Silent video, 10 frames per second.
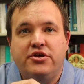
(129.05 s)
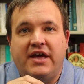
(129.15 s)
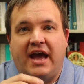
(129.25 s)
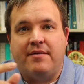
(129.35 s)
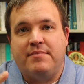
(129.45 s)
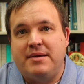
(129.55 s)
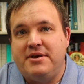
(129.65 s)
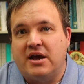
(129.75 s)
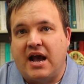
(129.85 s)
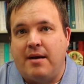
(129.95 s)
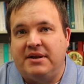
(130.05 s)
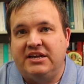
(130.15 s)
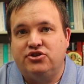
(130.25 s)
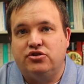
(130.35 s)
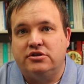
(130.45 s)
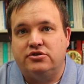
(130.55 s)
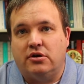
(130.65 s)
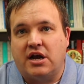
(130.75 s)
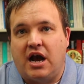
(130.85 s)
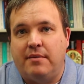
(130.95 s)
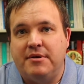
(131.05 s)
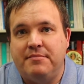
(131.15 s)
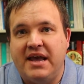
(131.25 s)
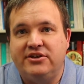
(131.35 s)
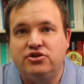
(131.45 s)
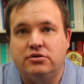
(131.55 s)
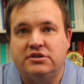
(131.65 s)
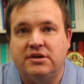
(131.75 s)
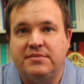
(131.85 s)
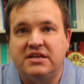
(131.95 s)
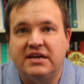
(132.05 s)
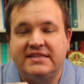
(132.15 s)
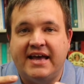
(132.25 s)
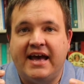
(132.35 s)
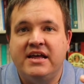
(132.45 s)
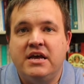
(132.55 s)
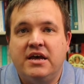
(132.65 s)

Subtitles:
that have maybe a common interest or a common major or something like that.